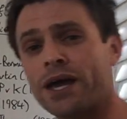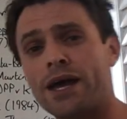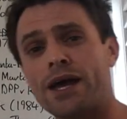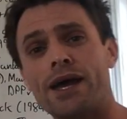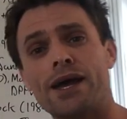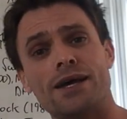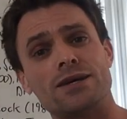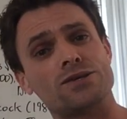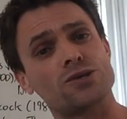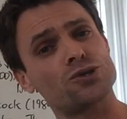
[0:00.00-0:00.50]

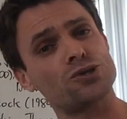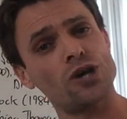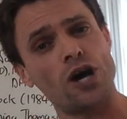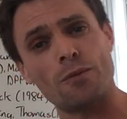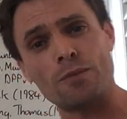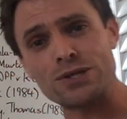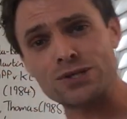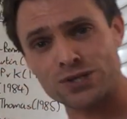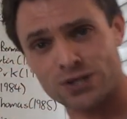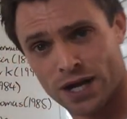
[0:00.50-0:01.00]
here is
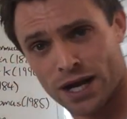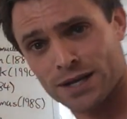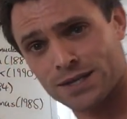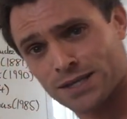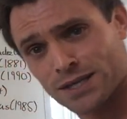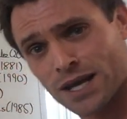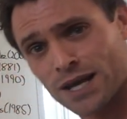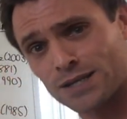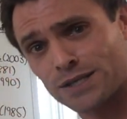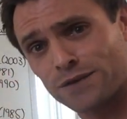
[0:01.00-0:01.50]
Thomas
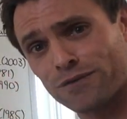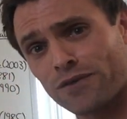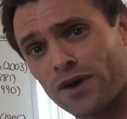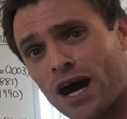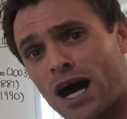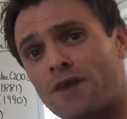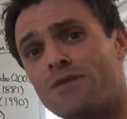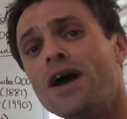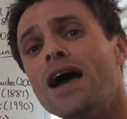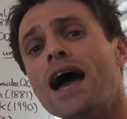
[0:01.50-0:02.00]

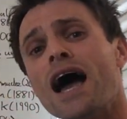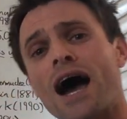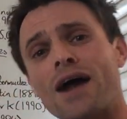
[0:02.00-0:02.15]
1985,